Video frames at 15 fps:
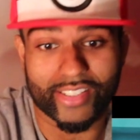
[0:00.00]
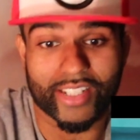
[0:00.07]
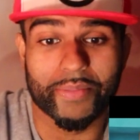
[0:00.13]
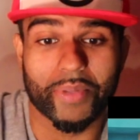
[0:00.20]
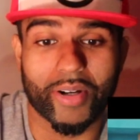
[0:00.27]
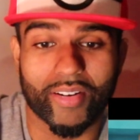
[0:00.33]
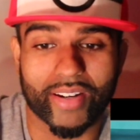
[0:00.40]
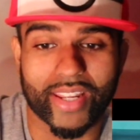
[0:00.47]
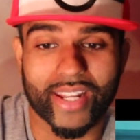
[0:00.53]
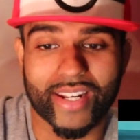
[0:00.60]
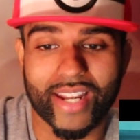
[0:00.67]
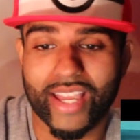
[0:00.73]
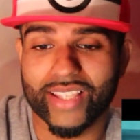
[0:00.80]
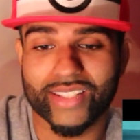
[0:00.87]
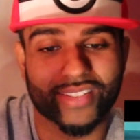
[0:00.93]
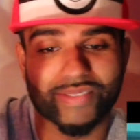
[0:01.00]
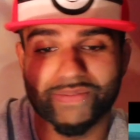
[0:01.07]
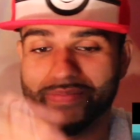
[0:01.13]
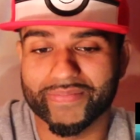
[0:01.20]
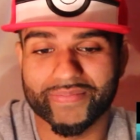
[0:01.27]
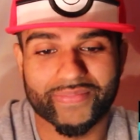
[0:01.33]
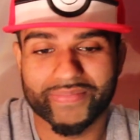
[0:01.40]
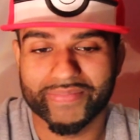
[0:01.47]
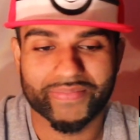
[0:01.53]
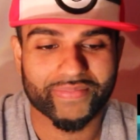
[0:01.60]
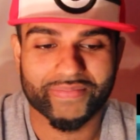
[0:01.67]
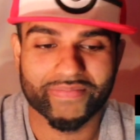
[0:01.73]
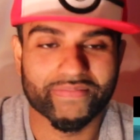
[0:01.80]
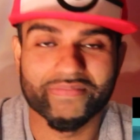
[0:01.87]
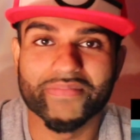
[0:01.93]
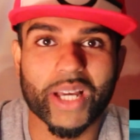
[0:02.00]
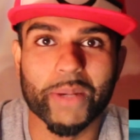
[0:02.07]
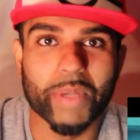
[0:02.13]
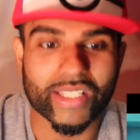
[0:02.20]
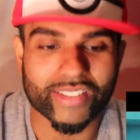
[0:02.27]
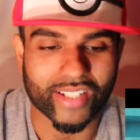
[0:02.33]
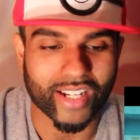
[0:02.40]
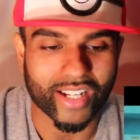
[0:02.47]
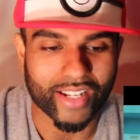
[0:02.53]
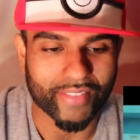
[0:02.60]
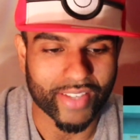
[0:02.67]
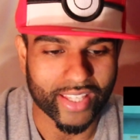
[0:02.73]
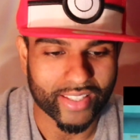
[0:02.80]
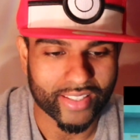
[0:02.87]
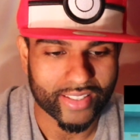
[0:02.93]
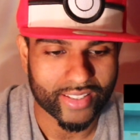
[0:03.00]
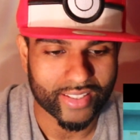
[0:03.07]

the cinema again. That is amazing. I love it.